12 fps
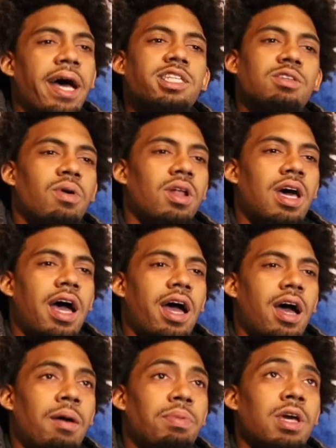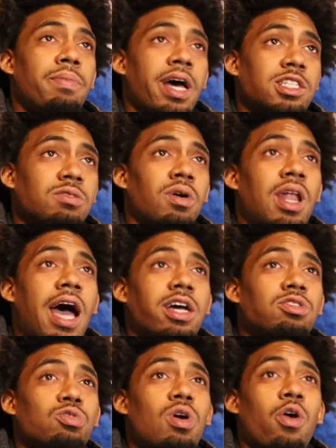basketball. In high, I played basketball in
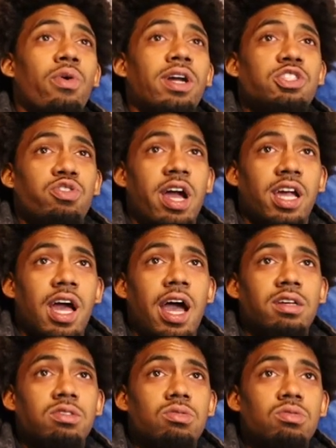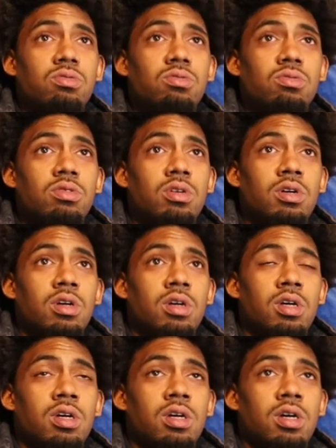high school. I ran track in high school.
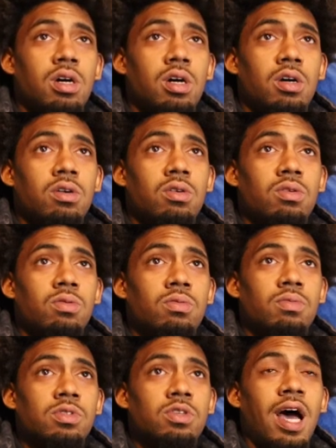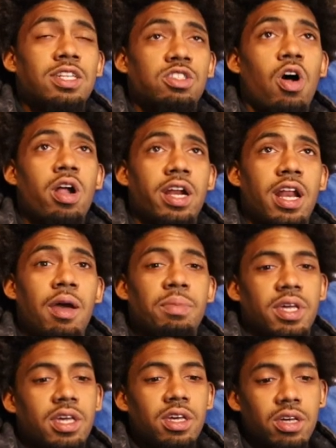Um, so I started at
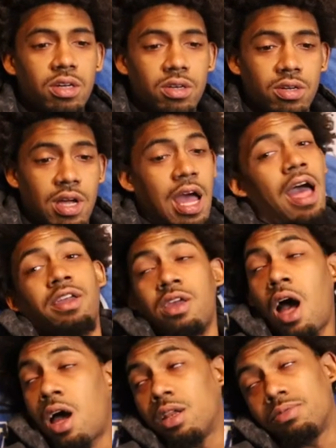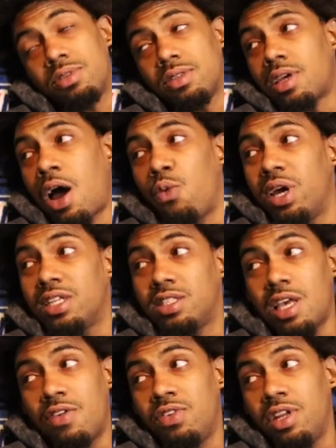McKeel. I y'all, I went to
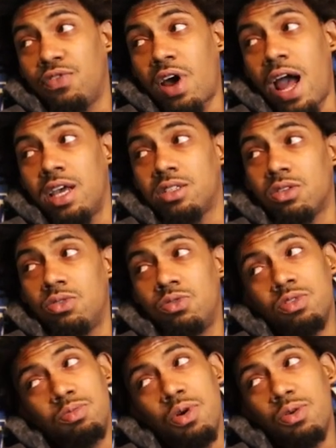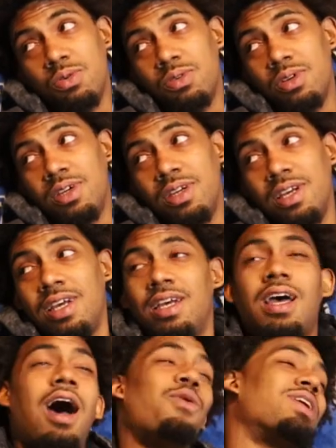seven different high schools, bro. Seven.
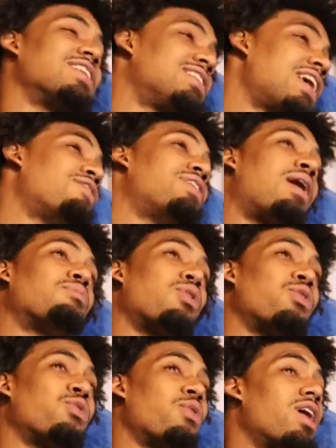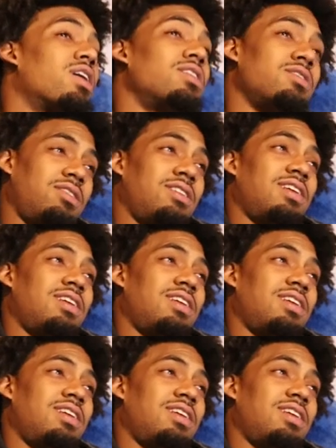I went to seven. I broke the record.